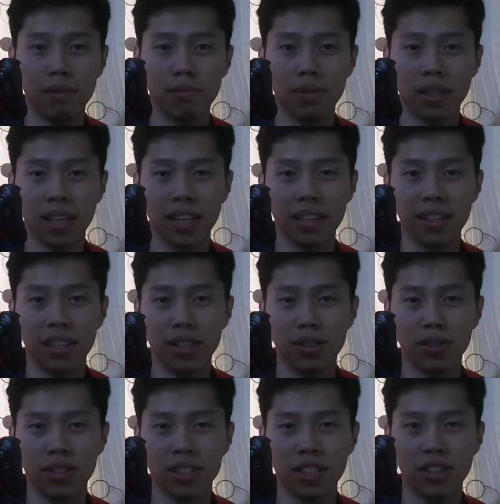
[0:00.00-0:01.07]
playing it, actually,
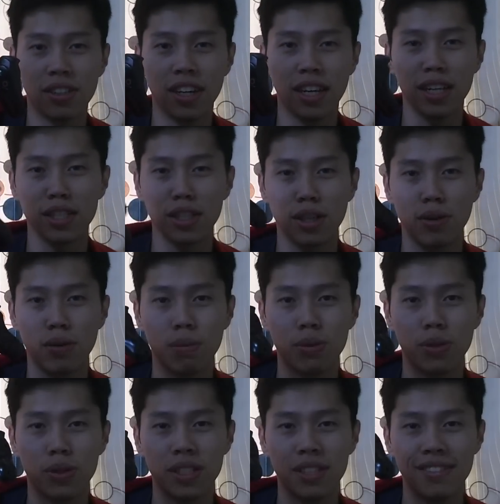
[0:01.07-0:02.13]
you'll see her. Let's go up
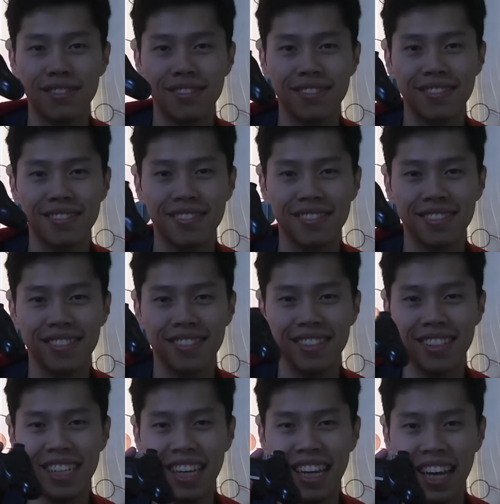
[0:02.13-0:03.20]
towards it.
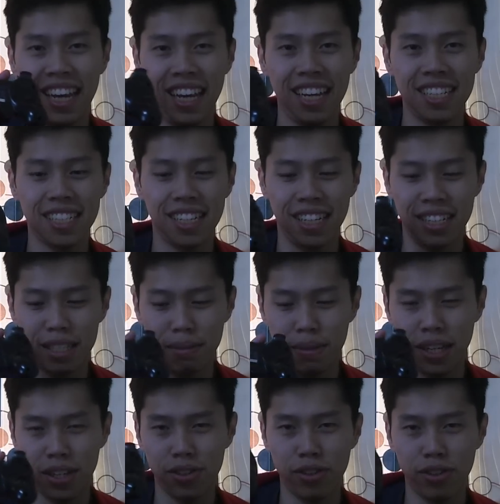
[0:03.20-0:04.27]
Yes, I need
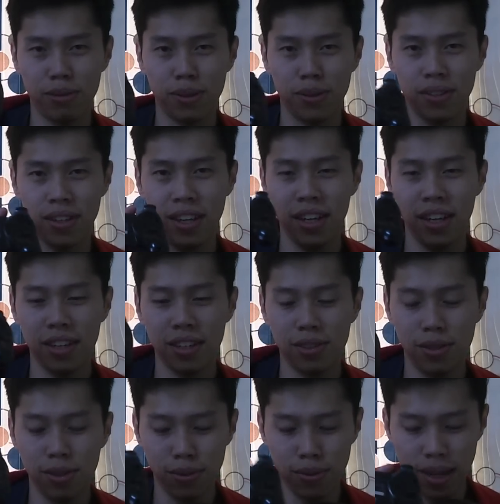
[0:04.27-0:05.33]
PS3 remote.
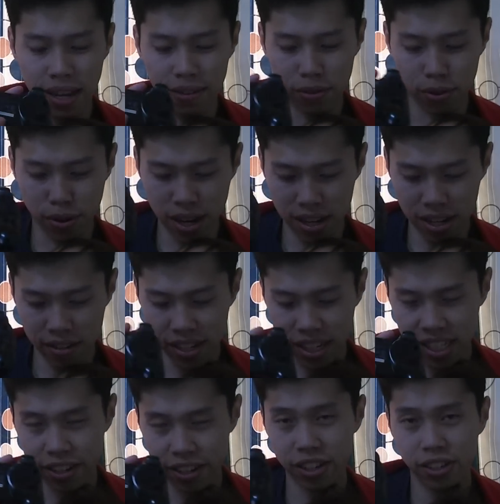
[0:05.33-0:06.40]
You don't have quite enough
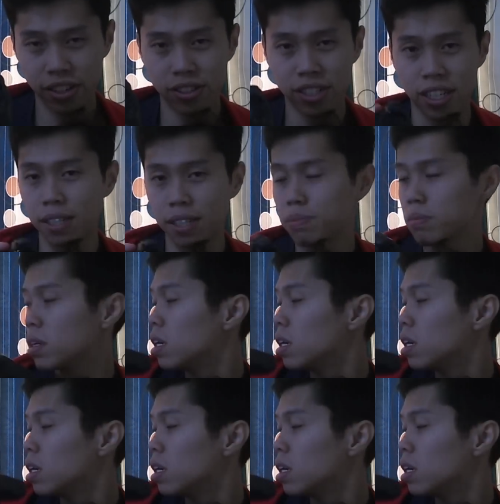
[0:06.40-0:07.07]
dexterity to use that yet.